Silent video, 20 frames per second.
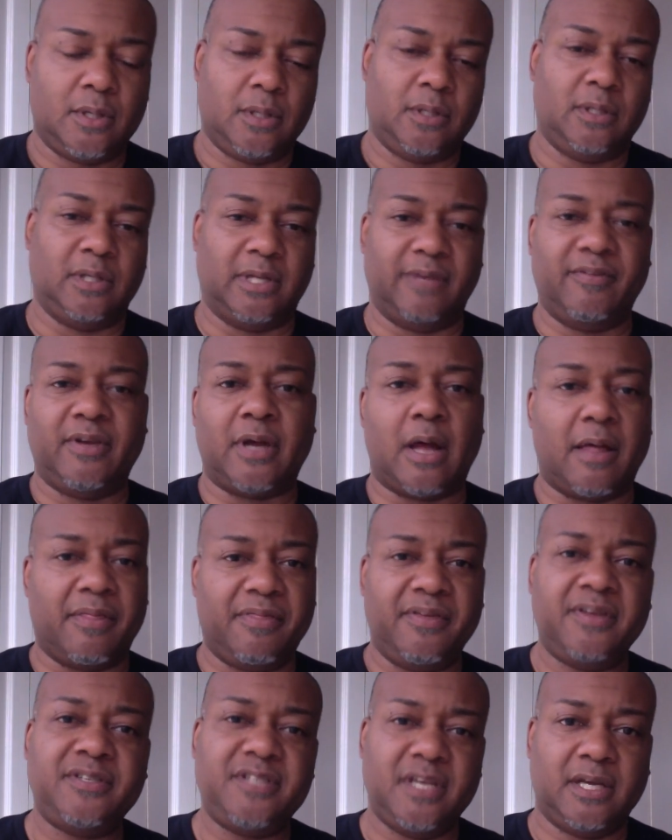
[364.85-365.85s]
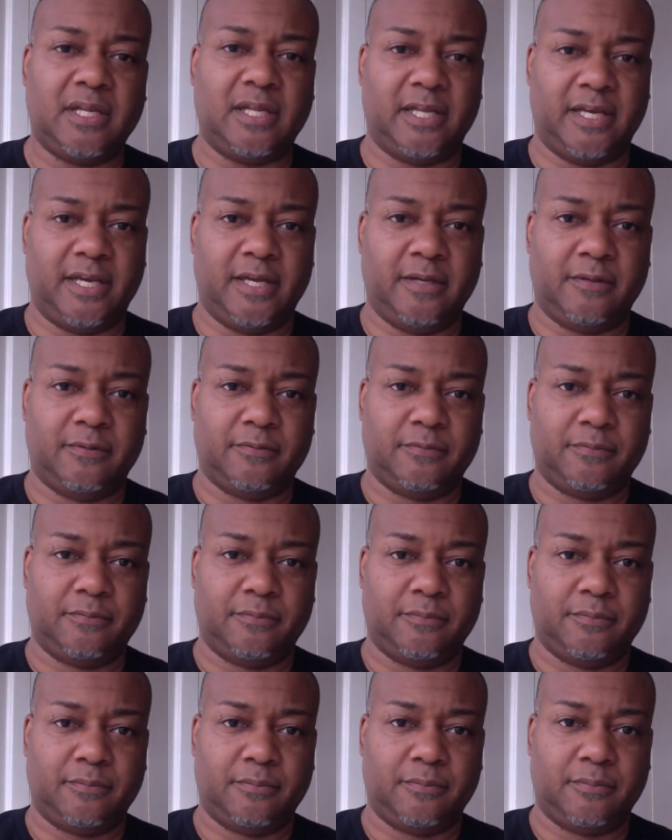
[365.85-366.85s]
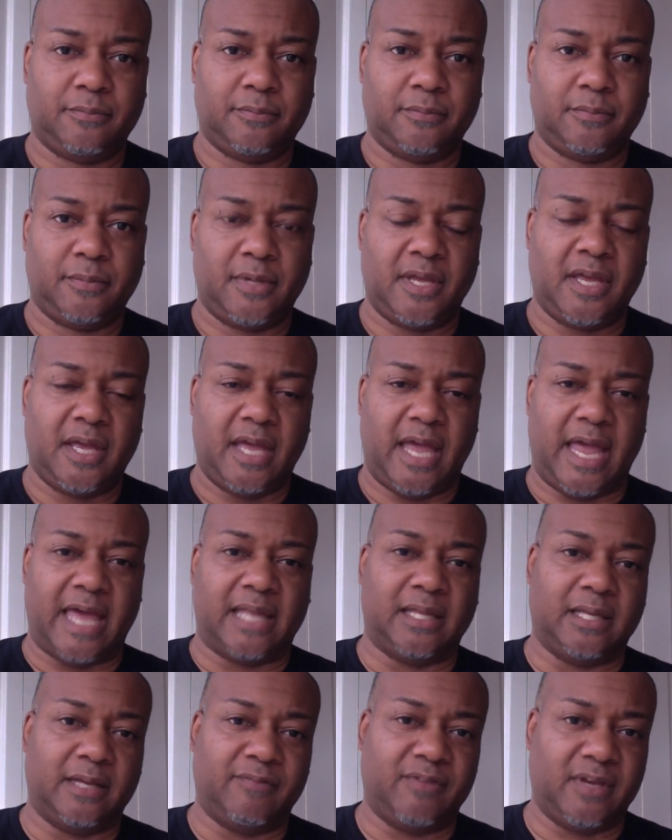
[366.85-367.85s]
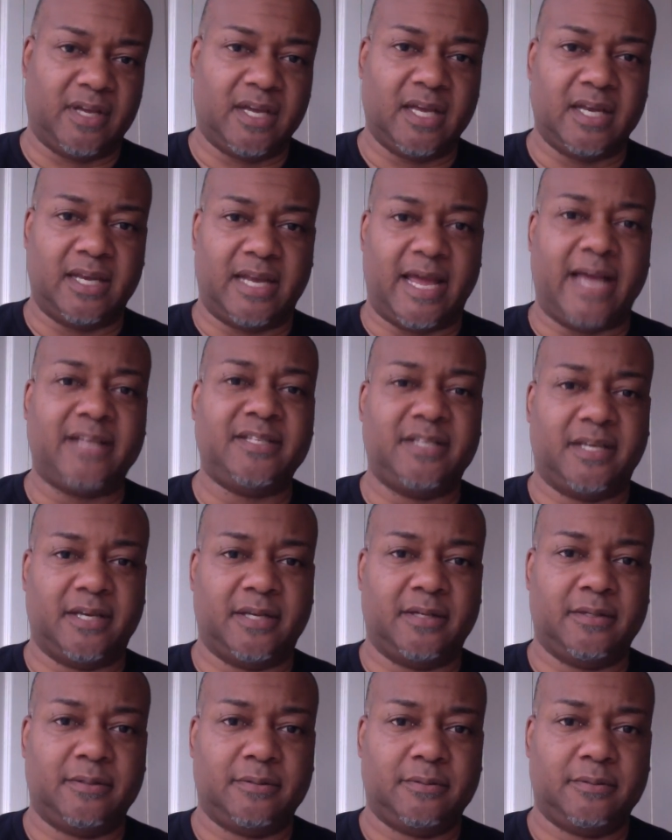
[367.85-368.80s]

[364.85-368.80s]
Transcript: living authentically and living connected